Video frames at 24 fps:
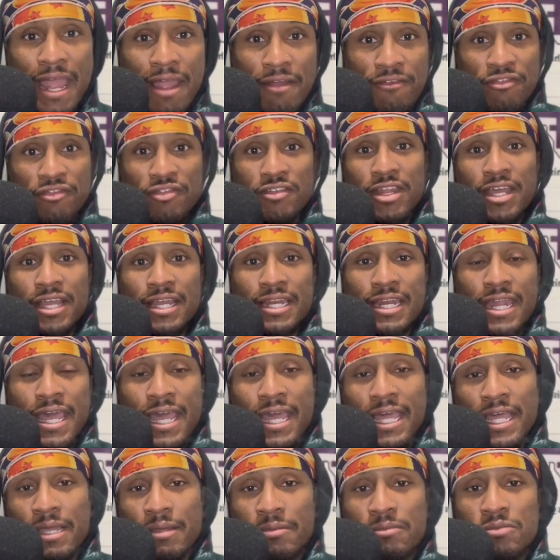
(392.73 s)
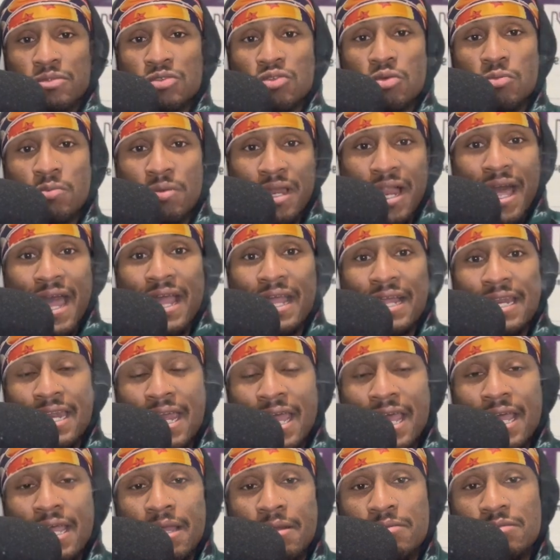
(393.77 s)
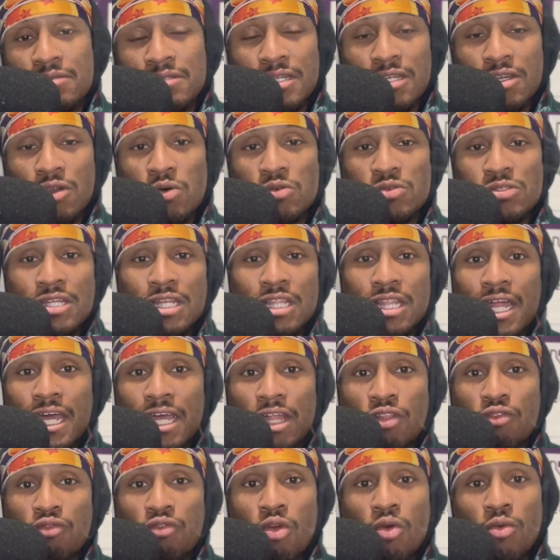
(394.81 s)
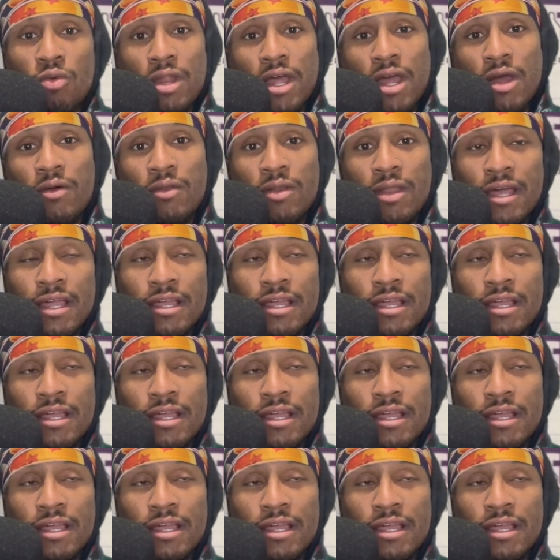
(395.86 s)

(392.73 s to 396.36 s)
ethnic names or black names, and those get like thrown out.